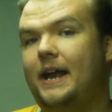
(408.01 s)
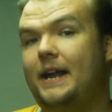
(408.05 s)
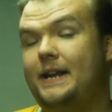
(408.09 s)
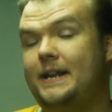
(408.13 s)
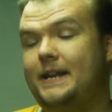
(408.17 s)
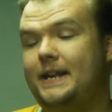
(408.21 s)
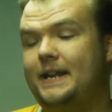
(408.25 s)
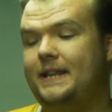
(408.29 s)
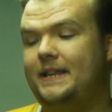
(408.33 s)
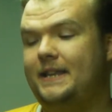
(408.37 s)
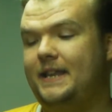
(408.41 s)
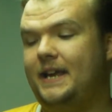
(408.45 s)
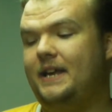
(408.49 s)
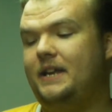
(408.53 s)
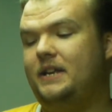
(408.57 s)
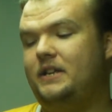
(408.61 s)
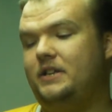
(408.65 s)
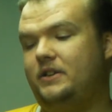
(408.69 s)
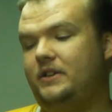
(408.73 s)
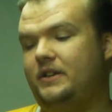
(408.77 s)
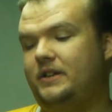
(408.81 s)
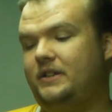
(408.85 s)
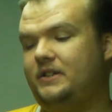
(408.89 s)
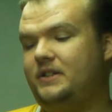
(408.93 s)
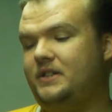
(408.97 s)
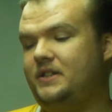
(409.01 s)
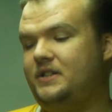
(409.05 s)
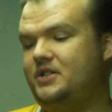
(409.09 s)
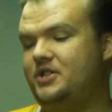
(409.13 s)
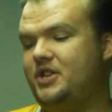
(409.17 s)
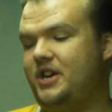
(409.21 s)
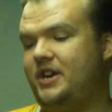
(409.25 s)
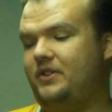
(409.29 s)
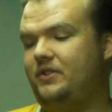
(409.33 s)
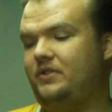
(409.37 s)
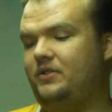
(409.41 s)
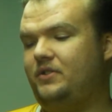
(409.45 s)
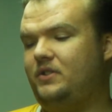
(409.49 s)
and then you get the
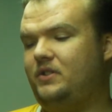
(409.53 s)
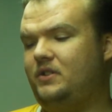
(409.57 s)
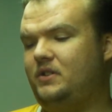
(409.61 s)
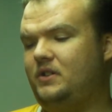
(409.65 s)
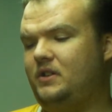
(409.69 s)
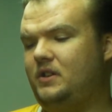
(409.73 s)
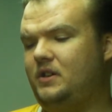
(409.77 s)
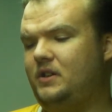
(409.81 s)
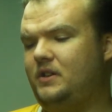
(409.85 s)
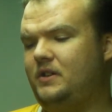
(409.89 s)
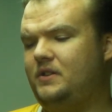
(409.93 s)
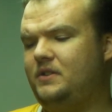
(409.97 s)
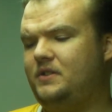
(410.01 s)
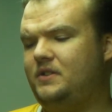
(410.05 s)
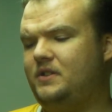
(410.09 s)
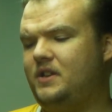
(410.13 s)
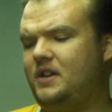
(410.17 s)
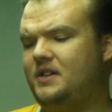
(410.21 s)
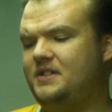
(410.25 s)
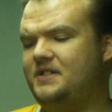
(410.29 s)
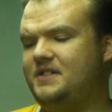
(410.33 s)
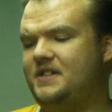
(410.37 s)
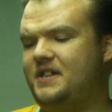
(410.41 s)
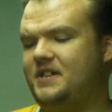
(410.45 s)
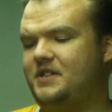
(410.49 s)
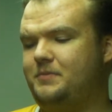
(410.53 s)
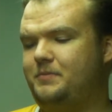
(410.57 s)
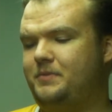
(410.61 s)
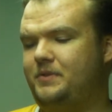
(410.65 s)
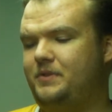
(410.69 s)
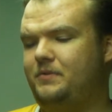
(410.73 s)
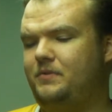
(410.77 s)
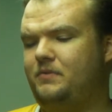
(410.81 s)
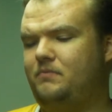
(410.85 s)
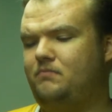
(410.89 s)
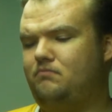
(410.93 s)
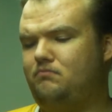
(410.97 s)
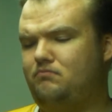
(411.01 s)
channel uh, assessment,